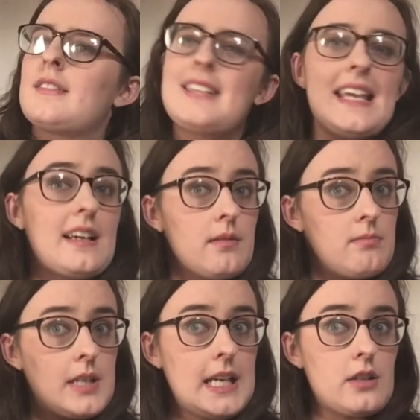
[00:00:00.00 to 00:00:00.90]
one for
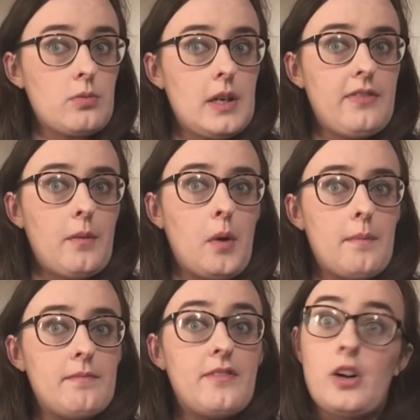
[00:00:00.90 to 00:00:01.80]
a really fun
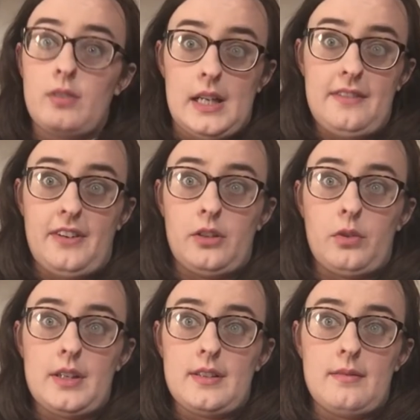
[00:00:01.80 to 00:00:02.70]
reason. There's a reason I
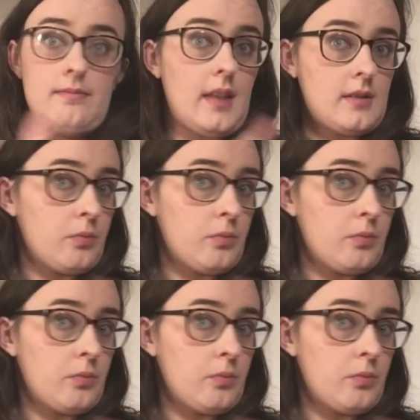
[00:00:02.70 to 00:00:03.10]
love Tegan.